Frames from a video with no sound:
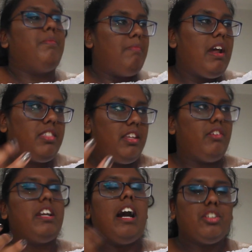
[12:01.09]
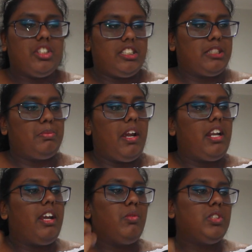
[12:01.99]
My theory, I'll just
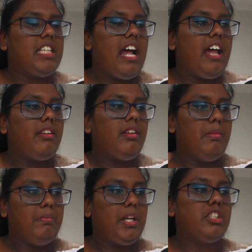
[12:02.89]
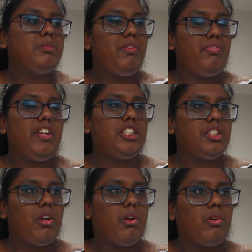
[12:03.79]
explain it, was that because
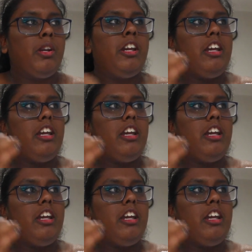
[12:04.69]
Mephisto,